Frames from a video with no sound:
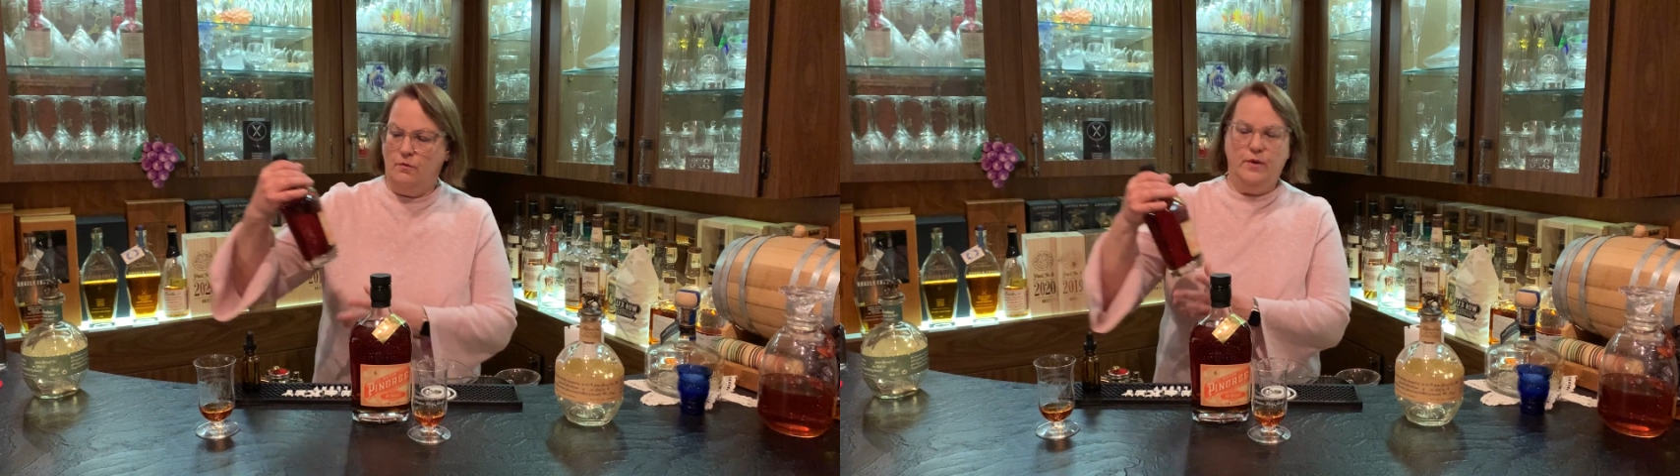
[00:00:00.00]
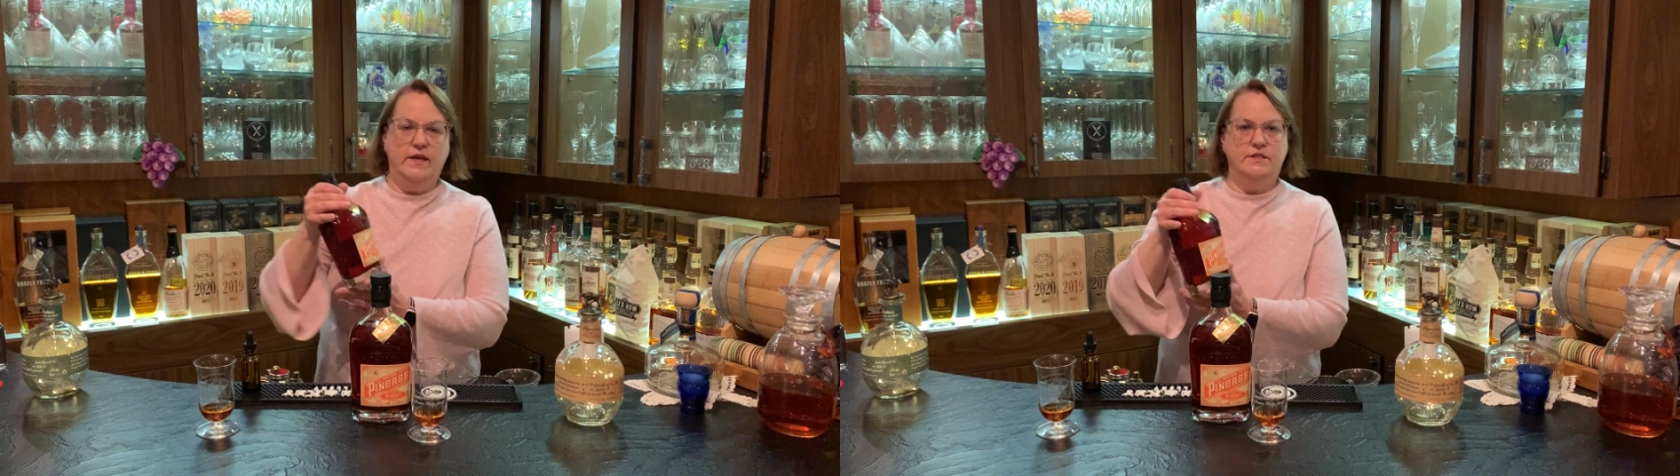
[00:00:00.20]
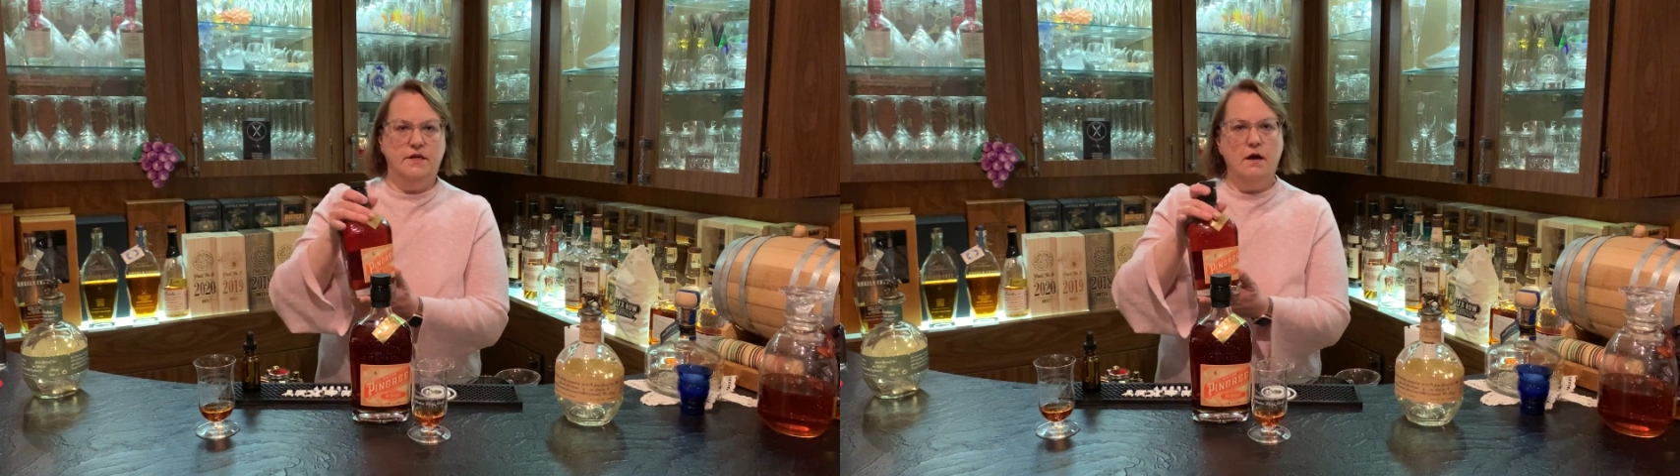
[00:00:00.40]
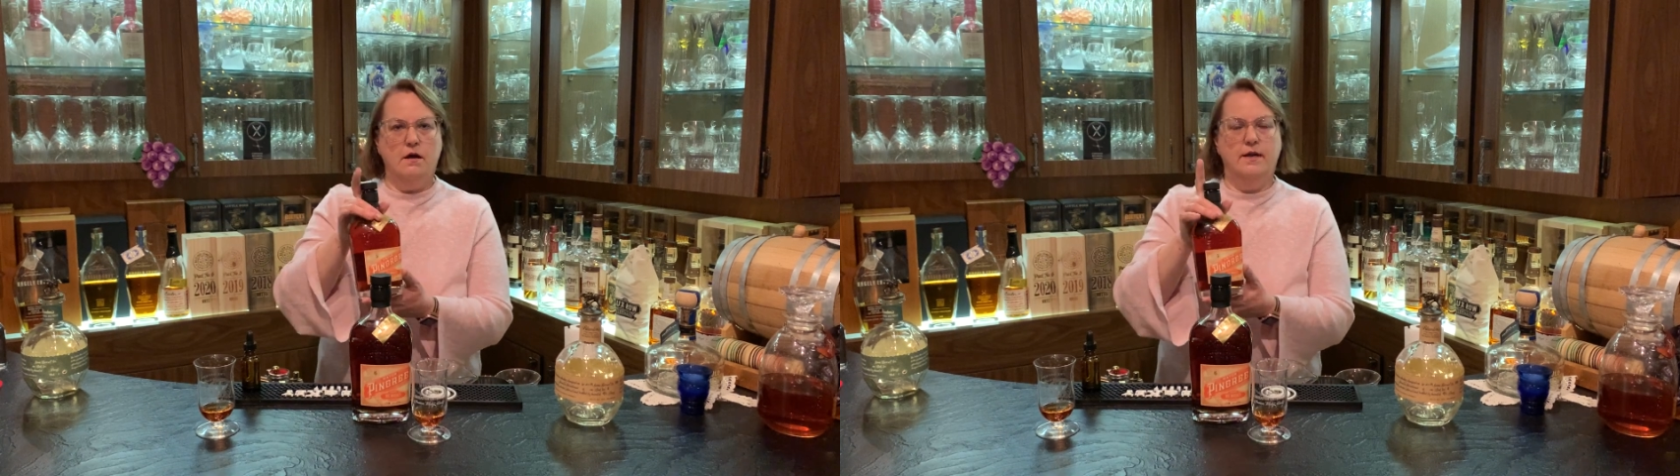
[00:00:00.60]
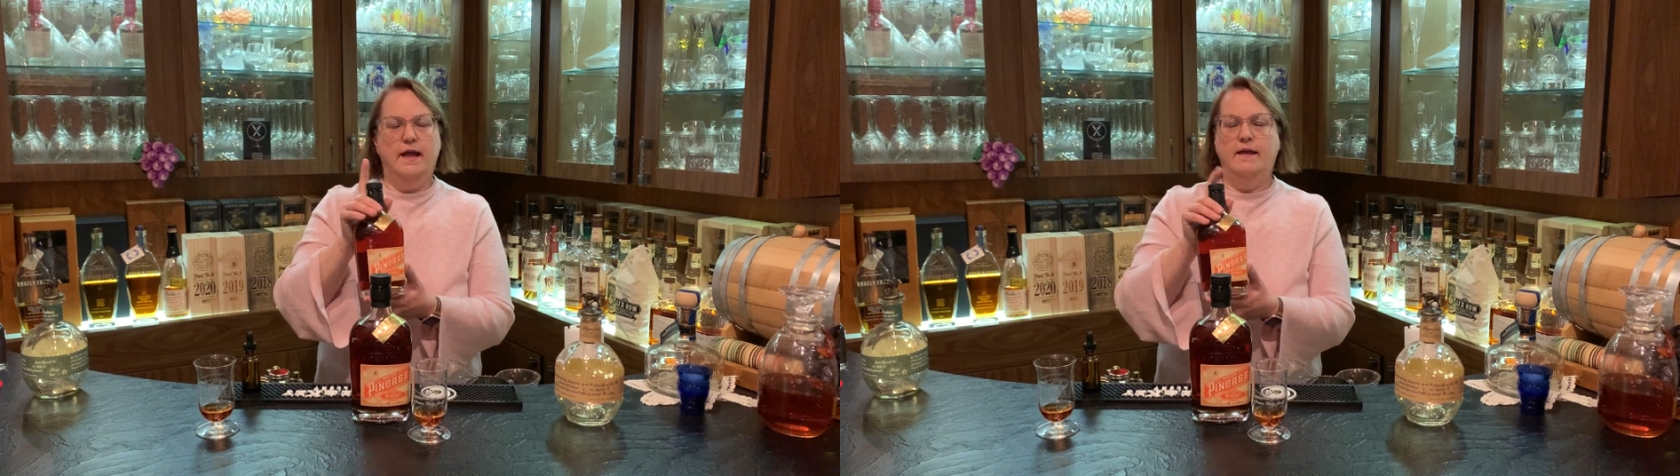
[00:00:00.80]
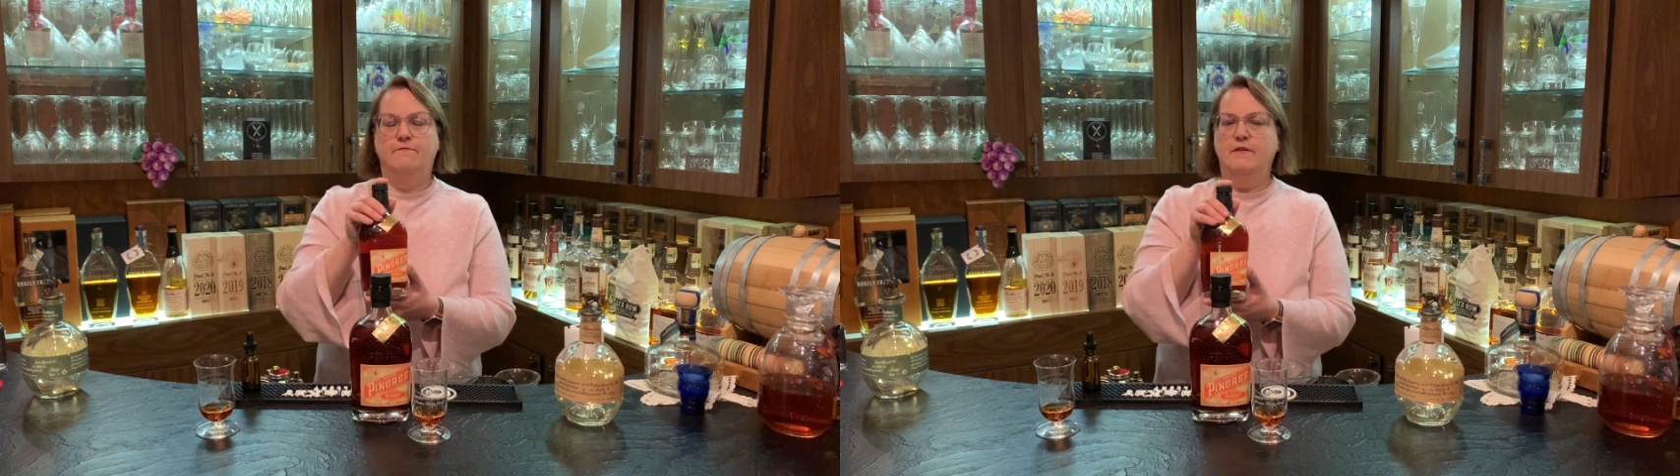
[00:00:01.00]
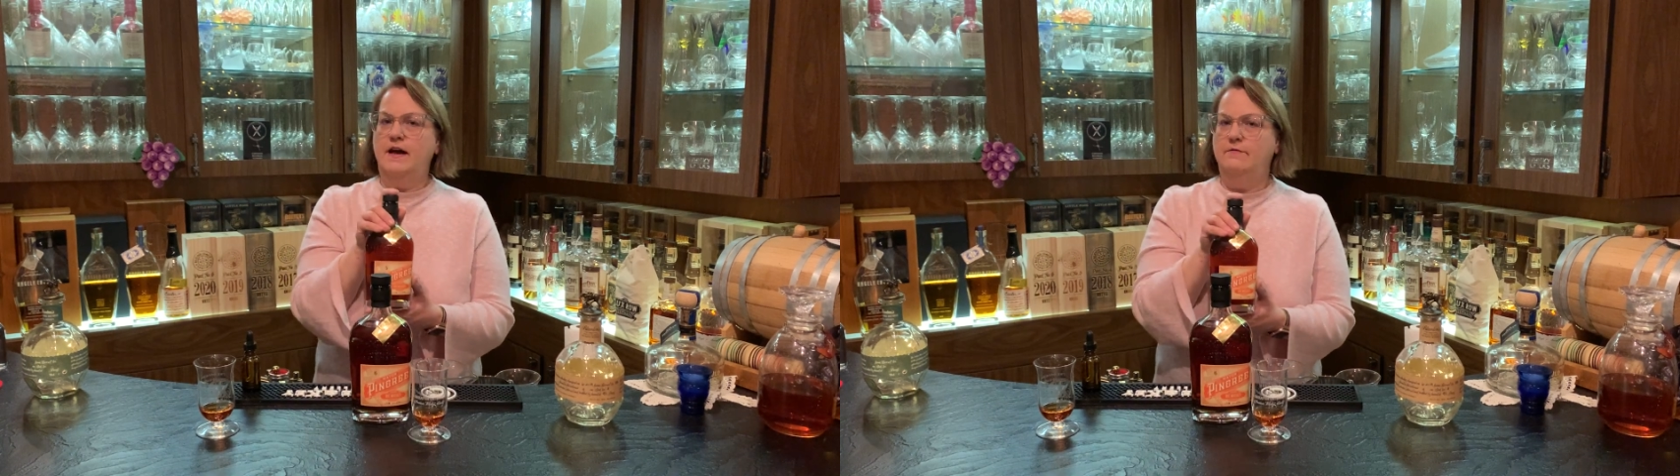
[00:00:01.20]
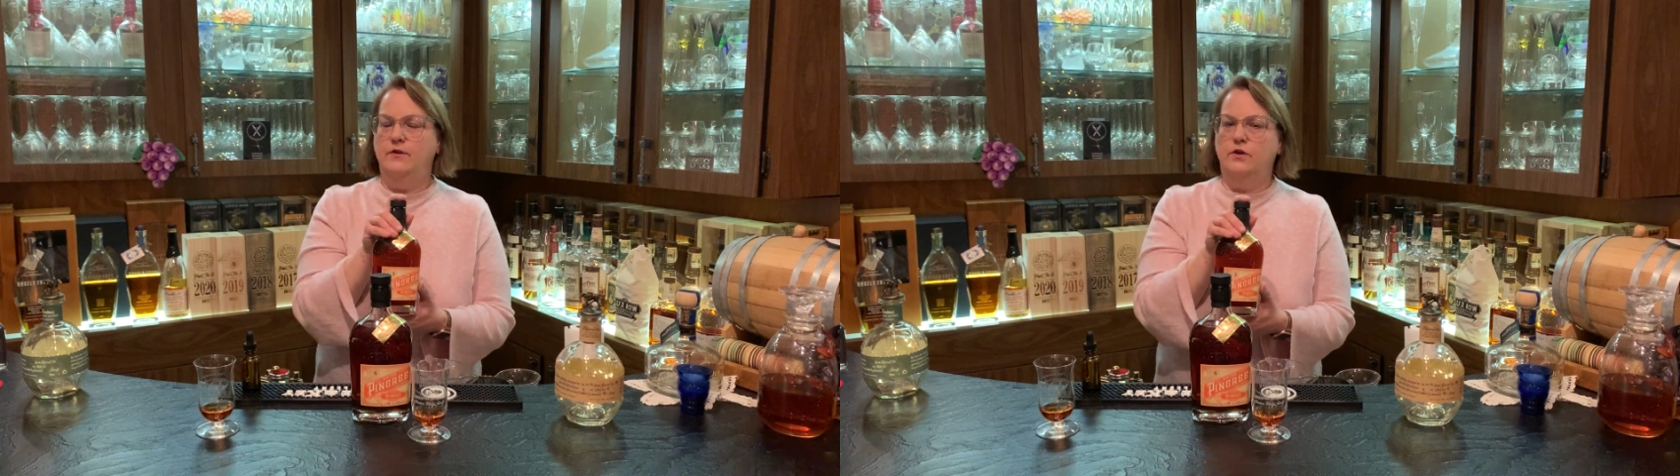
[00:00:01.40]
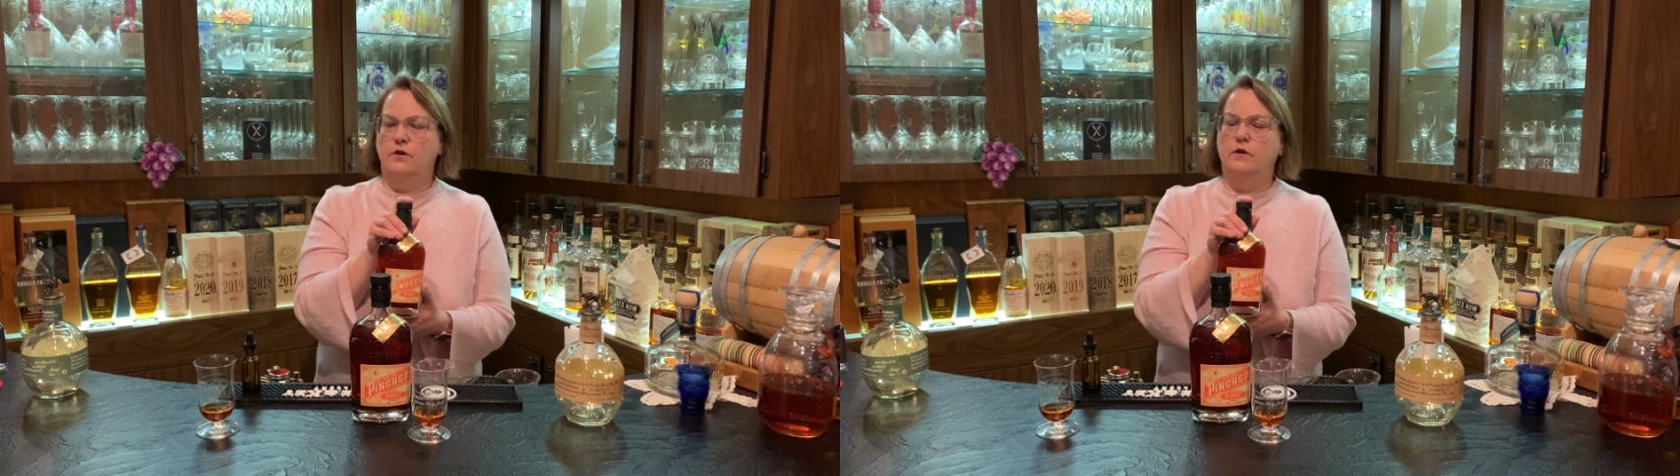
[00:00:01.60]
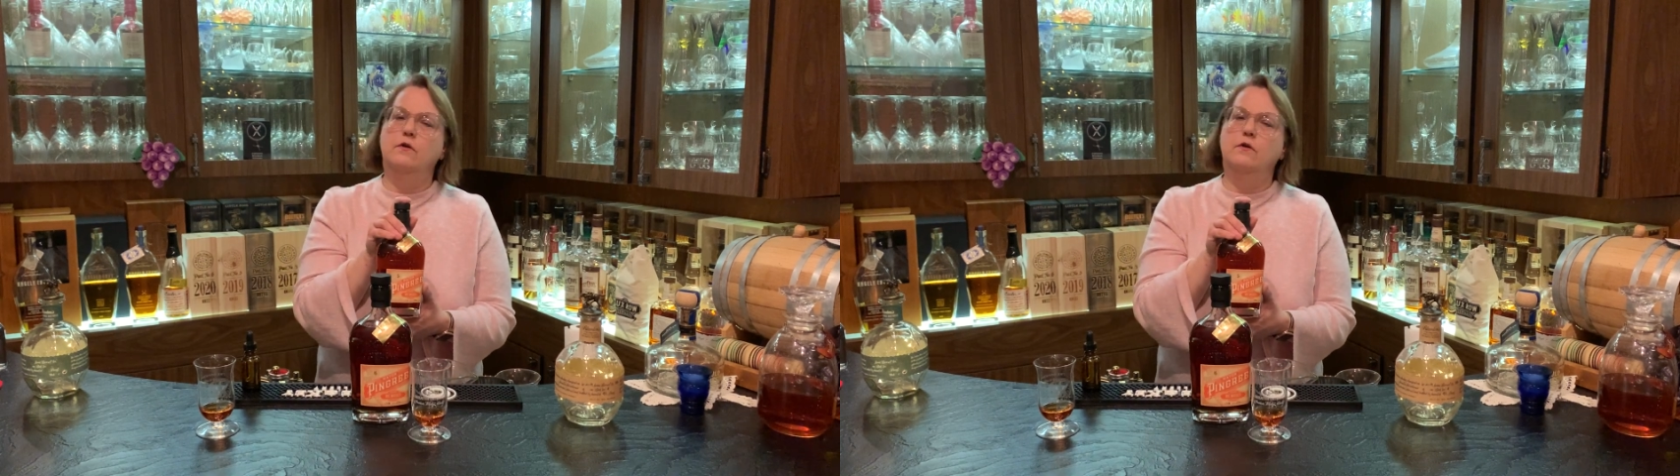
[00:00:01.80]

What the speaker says: we had done a 5-year